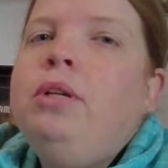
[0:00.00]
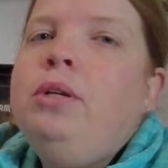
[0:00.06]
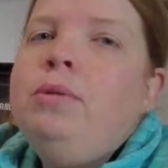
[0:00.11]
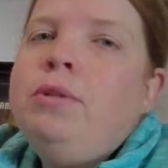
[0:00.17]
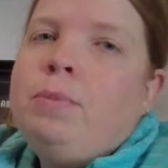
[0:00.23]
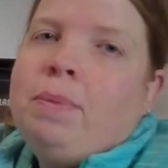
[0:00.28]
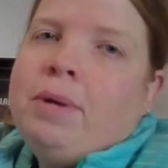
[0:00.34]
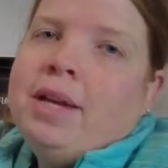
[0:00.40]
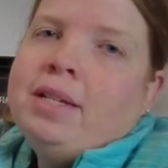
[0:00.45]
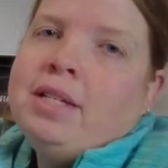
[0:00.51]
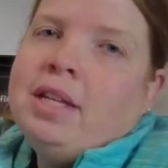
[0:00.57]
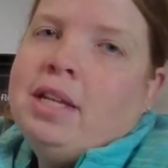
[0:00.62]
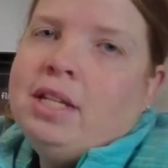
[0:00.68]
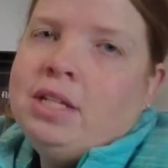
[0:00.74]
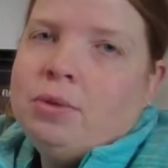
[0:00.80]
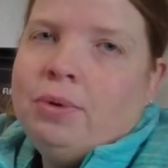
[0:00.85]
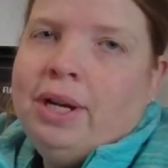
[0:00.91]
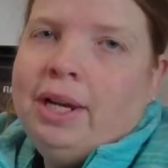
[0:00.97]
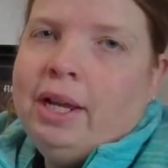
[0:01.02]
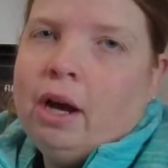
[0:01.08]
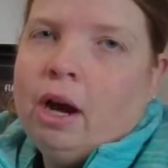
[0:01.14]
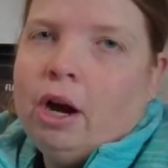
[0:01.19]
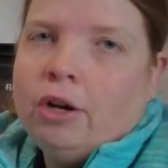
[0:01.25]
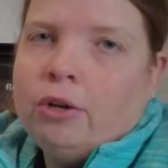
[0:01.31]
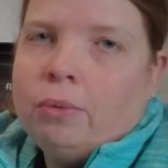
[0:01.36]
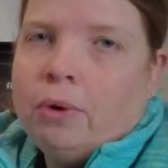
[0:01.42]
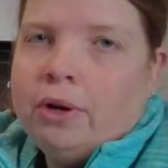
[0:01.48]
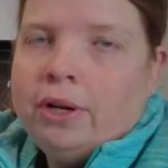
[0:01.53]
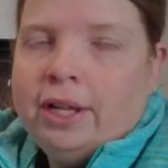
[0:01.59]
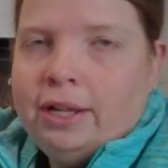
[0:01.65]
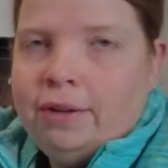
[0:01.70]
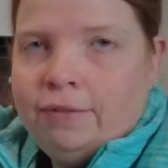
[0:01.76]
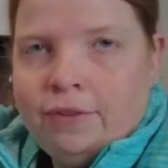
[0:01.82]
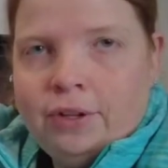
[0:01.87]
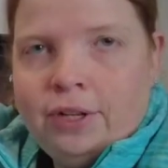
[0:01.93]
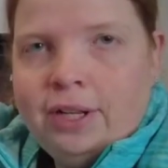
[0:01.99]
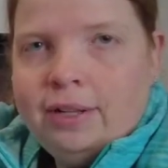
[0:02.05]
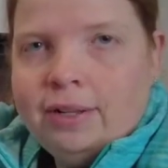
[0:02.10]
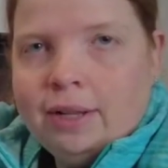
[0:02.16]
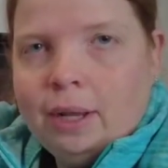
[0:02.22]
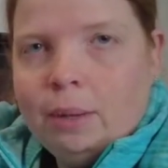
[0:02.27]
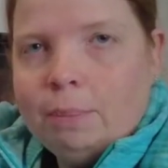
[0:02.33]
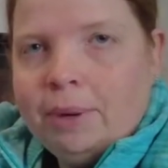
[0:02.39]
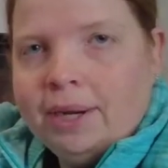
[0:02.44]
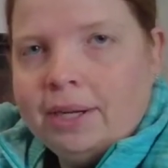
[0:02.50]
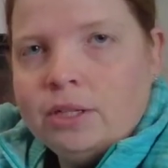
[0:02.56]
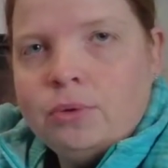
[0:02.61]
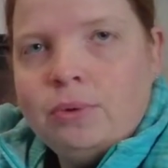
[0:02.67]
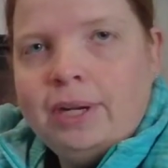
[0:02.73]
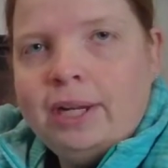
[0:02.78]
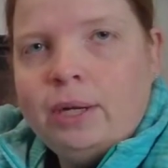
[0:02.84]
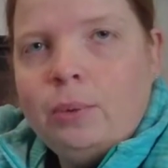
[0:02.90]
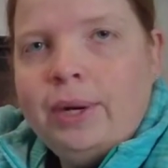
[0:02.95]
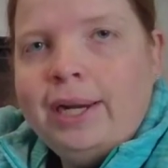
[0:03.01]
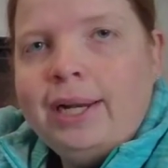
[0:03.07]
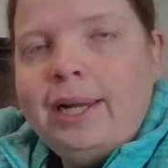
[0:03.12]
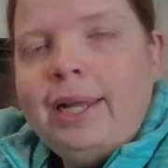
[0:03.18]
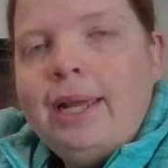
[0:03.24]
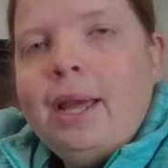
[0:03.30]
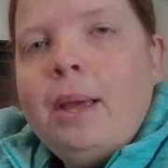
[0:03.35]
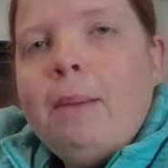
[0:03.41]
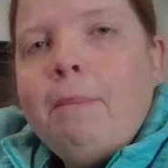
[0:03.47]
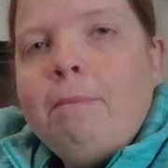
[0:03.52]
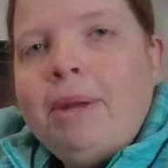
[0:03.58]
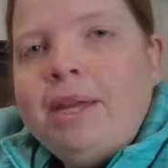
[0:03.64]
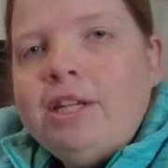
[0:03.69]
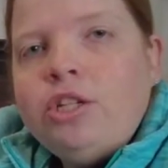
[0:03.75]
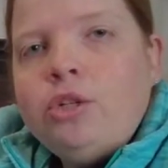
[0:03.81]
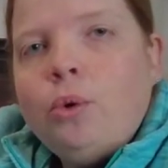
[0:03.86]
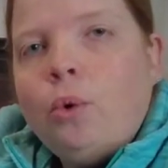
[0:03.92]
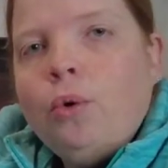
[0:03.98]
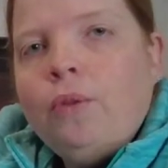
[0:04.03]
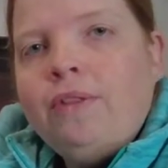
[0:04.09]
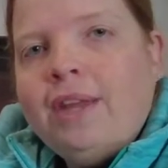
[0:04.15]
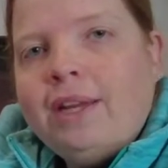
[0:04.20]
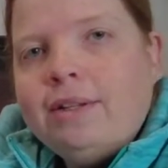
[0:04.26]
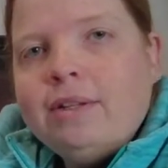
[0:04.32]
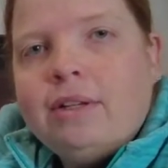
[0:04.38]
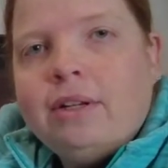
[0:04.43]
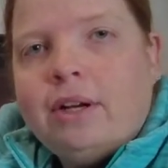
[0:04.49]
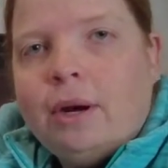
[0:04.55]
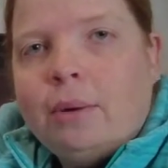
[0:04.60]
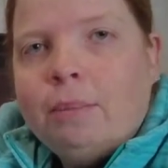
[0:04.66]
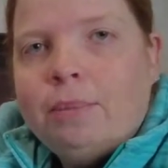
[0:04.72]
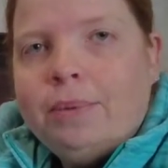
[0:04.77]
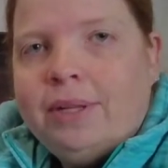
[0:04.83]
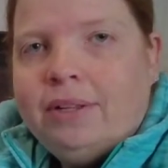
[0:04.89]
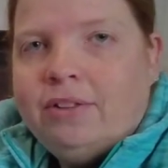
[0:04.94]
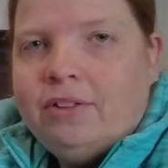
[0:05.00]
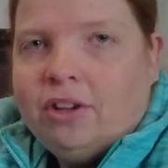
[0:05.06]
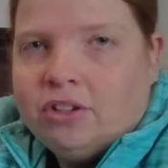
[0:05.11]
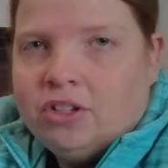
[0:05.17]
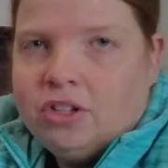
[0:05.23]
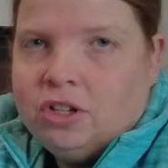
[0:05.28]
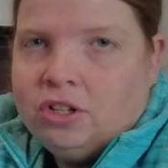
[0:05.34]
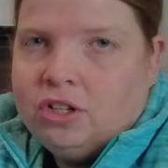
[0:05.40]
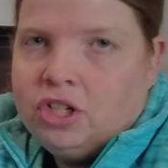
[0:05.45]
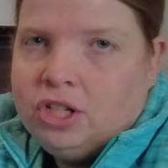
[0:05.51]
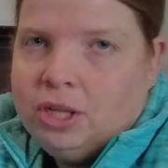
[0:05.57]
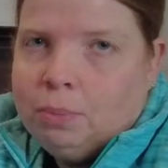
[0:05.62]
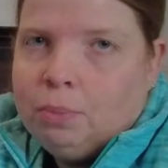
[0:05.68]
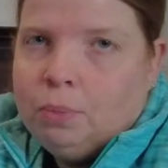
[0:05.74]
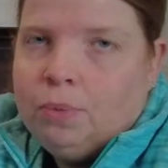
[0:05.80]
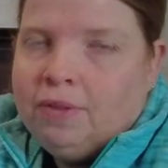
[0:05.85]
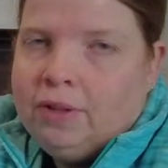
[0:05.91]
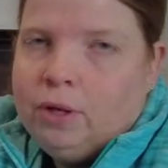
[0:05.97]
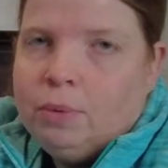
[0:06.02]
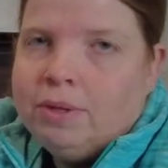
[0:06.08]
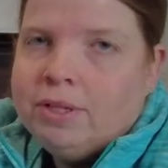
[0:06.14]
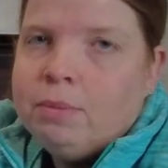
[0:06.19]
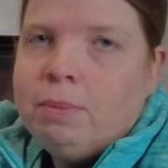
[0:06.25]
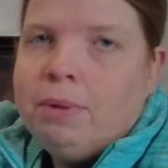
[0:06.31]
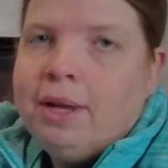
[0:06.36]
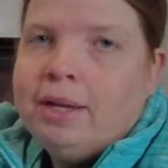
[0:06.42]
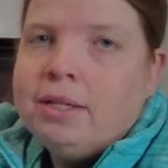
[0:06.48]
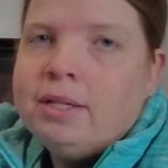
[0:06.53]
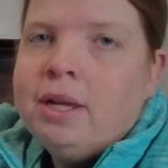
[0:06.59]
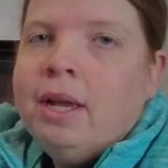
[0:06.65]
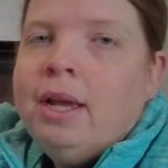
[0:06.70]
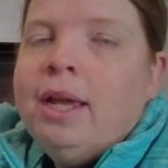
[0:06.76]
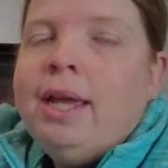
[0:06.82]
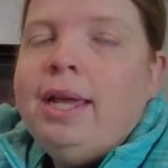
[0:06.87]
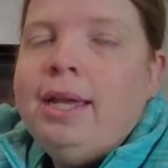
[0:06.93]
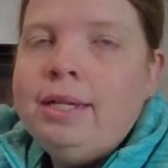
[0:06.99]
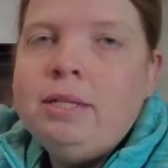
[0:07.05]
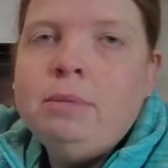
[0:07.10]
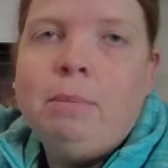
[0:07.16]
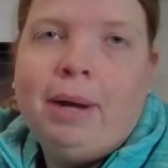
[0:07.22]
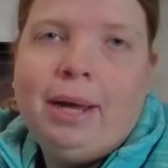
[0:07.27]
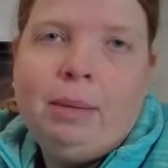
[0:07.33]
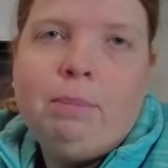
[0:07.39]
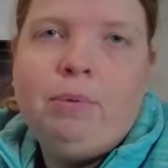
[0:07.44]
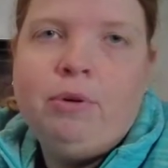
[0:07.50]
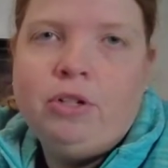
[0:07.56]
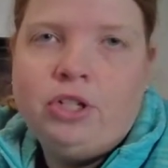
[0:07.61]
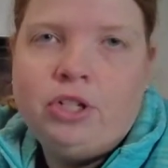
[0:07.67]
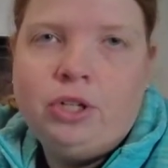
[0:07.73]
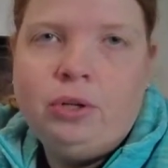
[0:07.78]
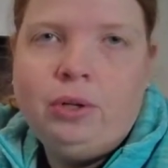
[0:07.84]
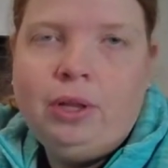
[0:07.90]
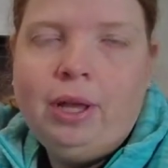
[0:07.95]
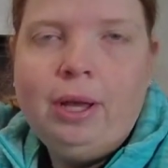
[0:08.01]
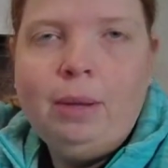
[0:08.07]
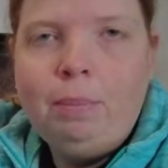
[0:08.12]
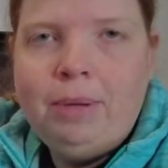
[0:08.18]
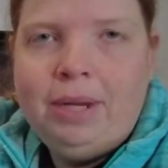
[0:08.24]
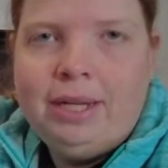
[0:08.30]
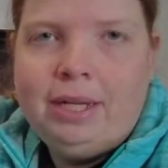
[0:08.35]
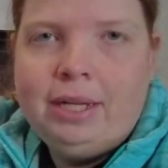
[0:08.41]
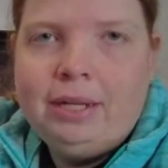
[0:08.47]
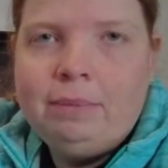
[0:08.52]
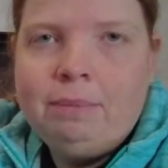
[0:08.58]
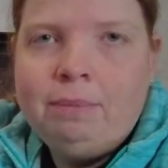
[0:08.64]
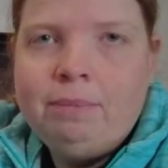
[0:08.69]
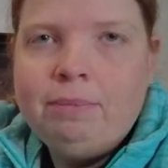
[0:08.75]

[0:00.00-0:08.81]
USPS is a really hard one. If you need a package really quickly, make sure that the company does not ship with USPS, is my personal opinion.